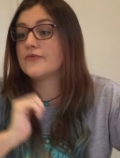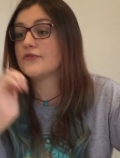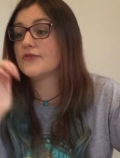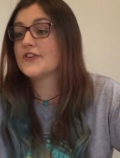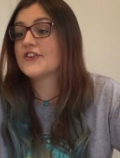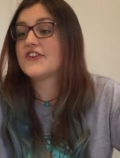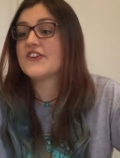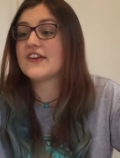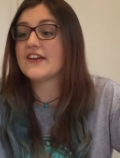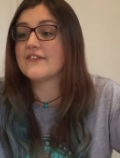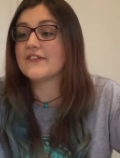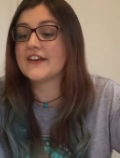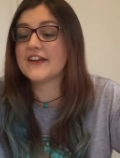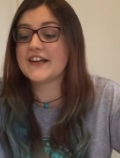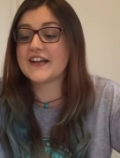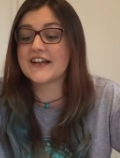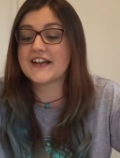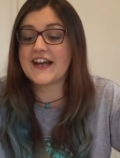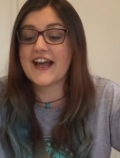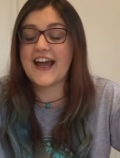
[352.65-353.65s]

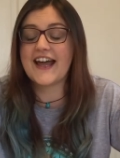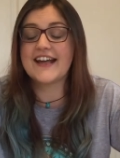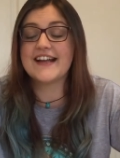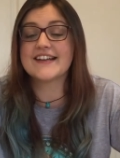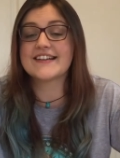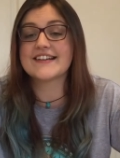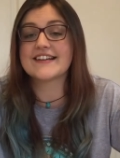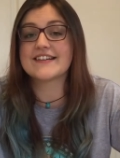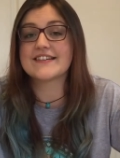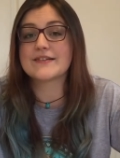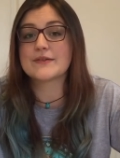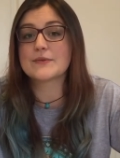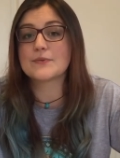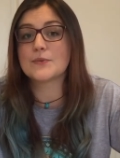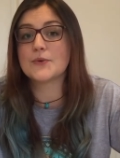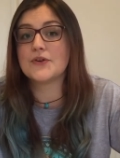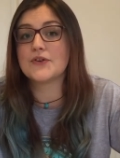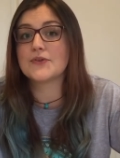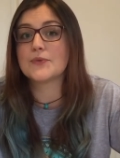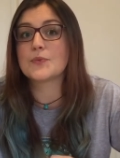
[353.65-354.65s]
Receiving ADIS
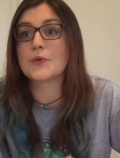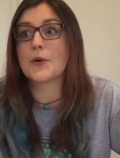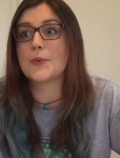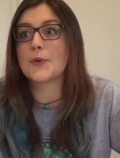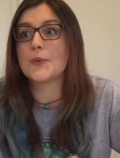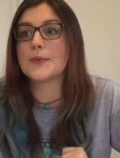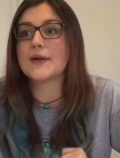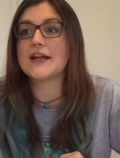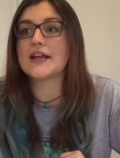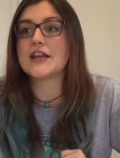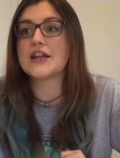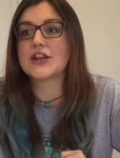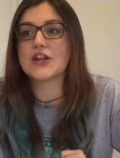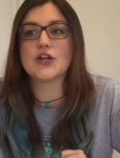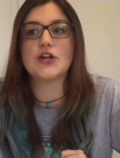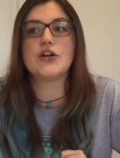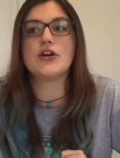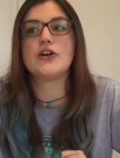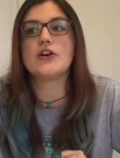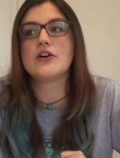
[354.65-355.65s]
was probably
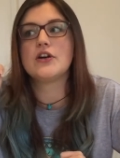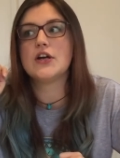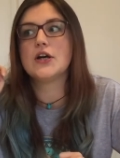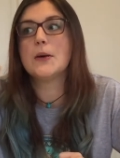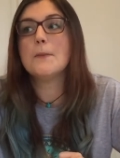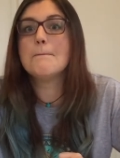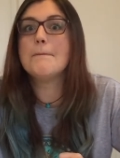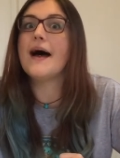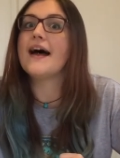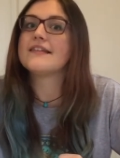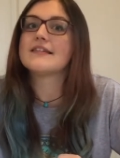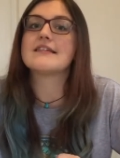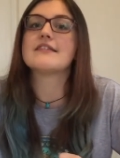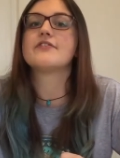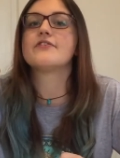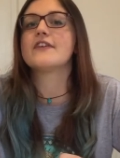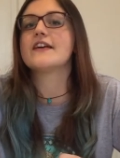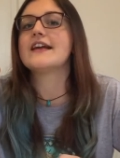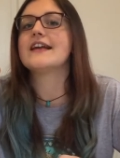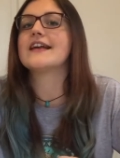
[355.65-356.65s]
the best
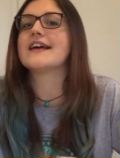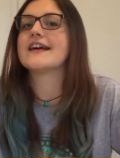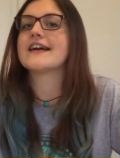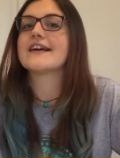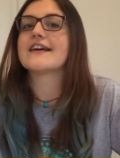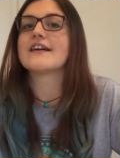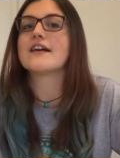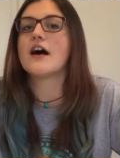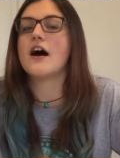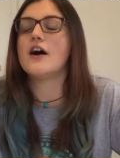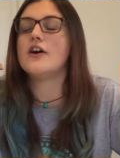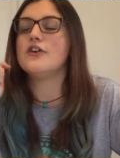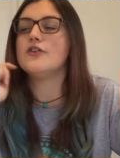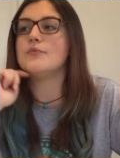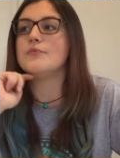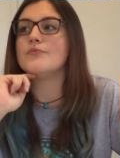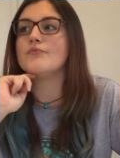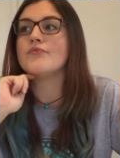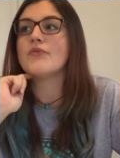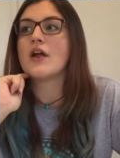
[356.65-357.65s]
feeling,
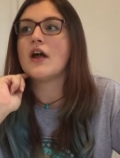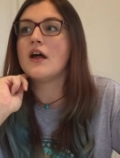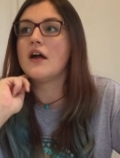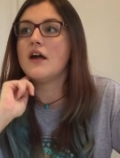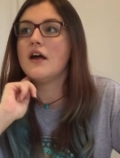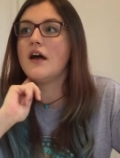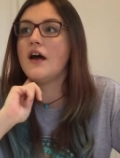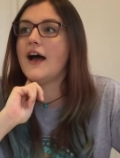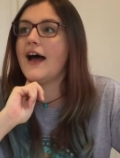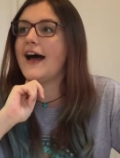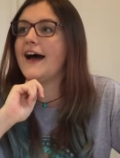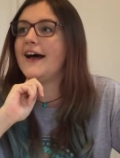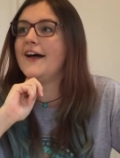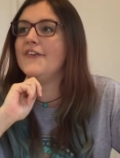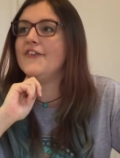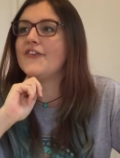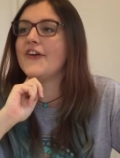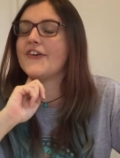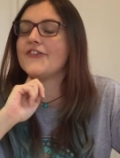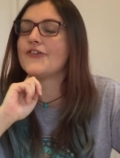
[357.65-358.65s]
and
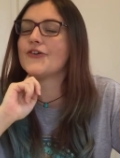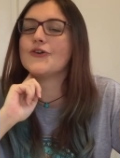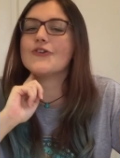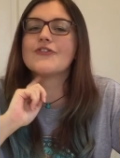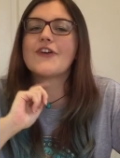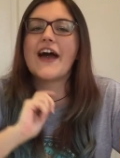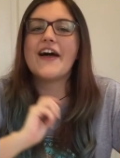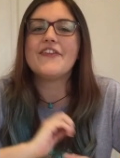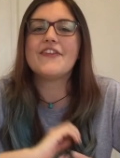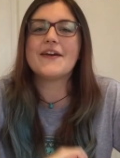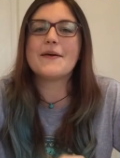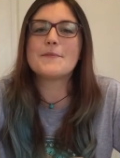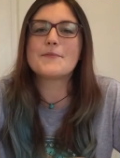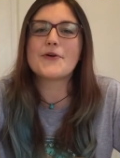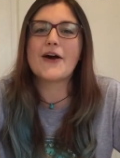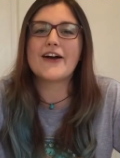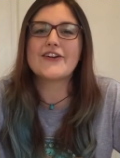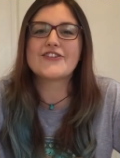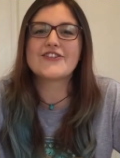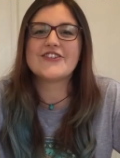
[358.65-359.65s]
I sort of get the
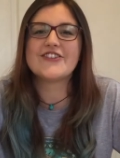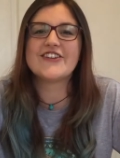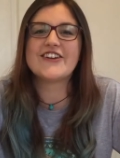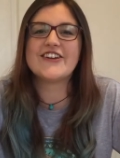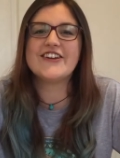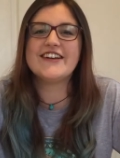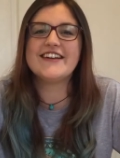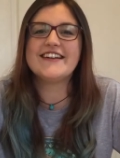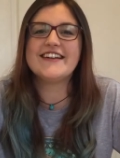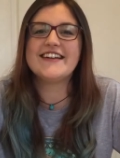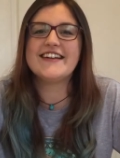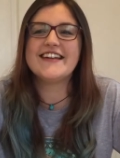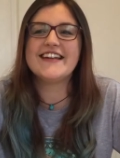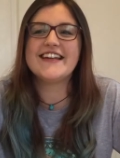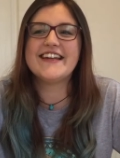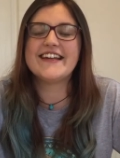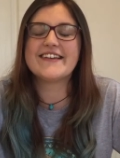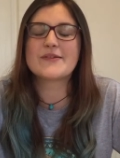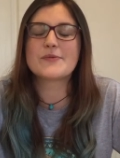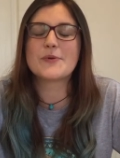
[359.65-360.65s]
impression that
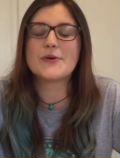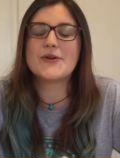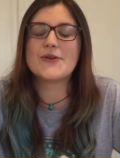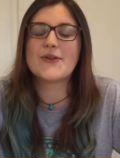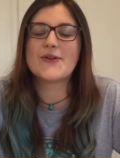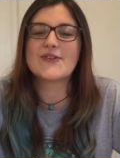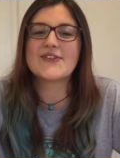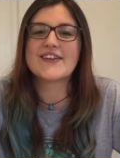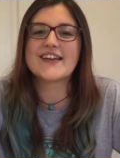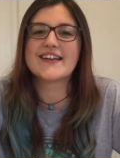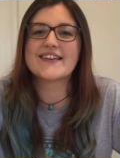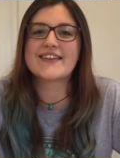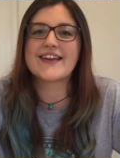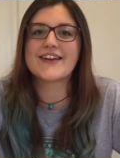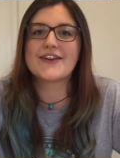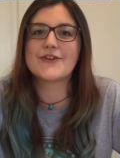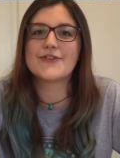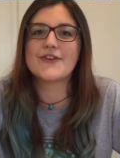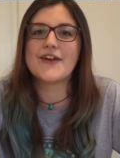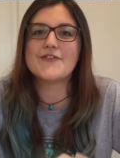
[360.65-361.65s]
it's one of those things
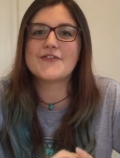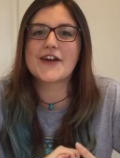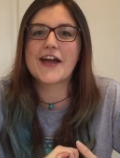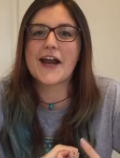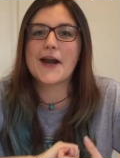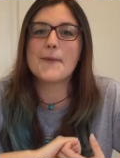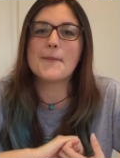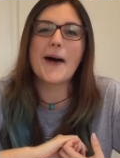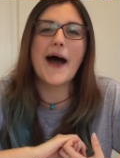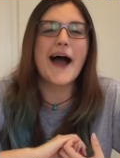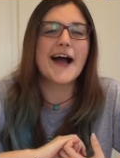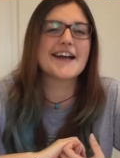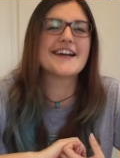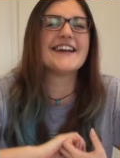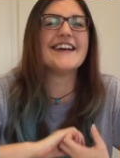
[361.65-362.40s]
like you'll never get it back.